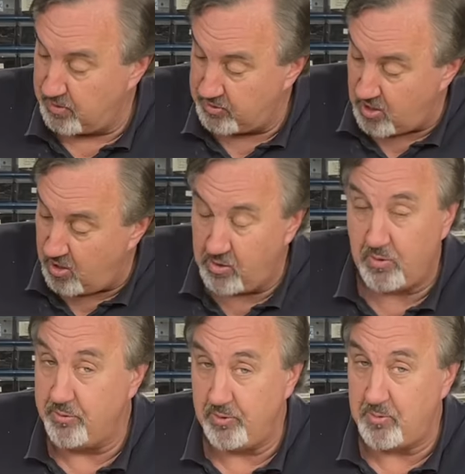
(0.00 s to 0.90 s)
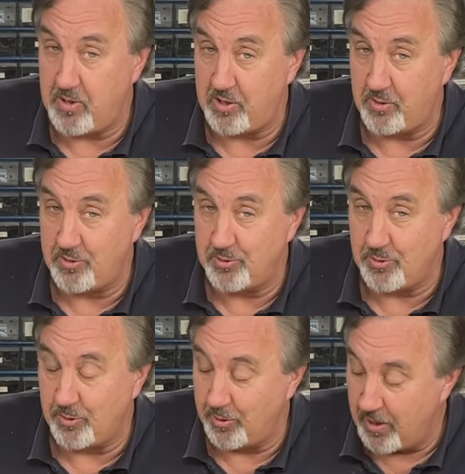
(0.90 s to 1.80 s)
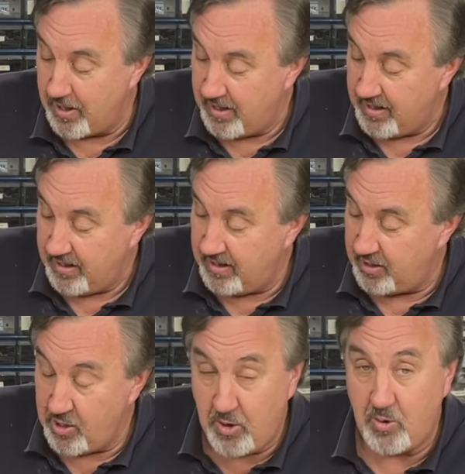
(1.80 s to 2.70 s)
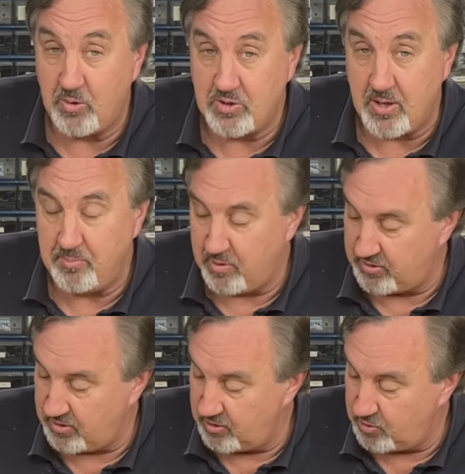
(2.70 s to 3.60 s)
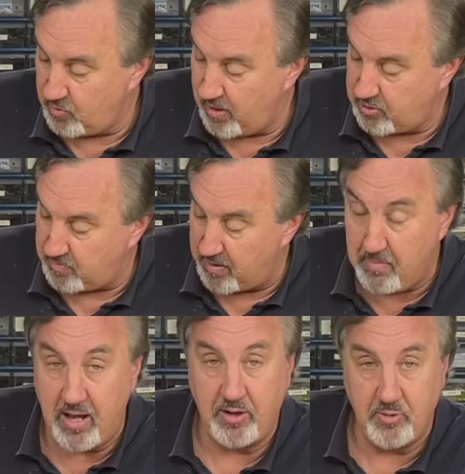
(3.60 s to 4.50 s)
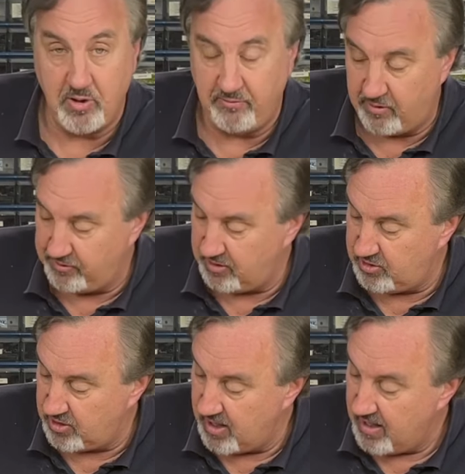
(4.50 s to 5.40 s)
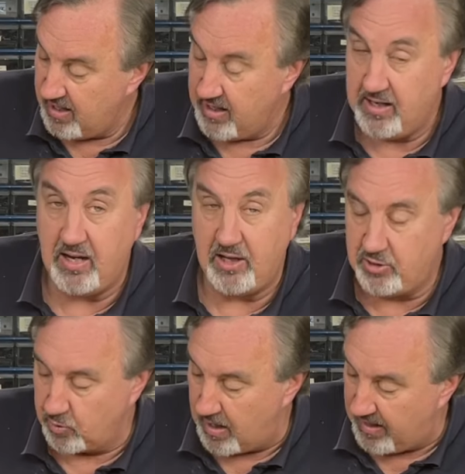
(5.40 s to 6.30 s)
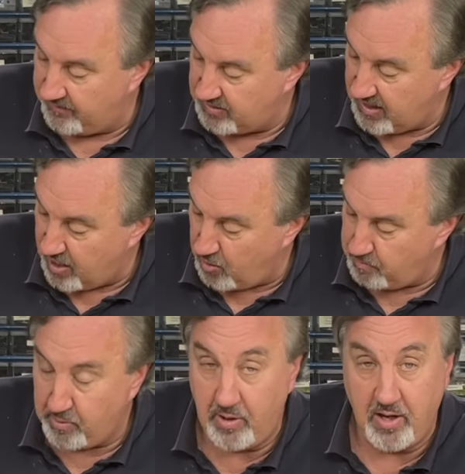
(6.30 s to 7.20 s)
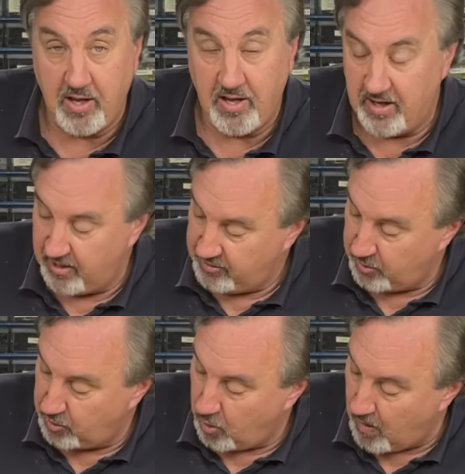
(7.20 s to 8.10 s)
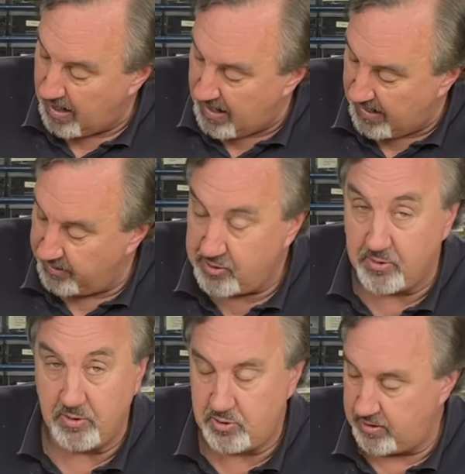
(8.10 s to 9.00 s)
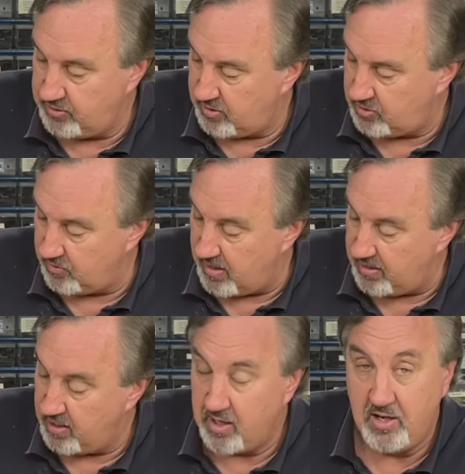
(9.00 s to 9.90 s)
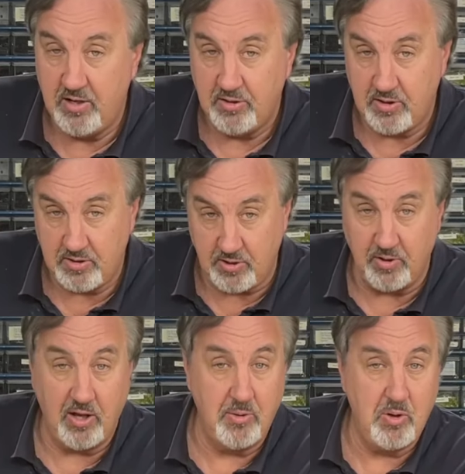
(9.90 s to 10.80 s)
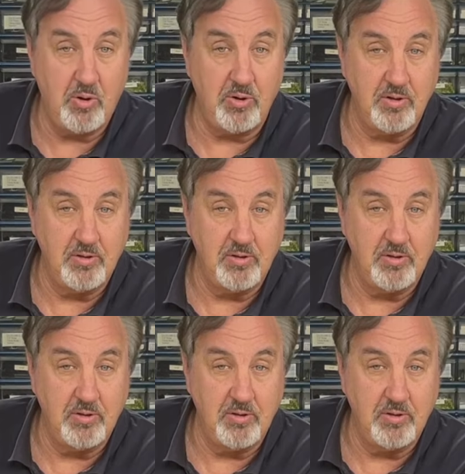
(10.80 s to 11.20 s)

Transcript: it's all going through the microcontroller. It knows I'm pressing the switch by monitoring the voltage, and then it drives the output to go high and turn the transistor on to turn on the motor.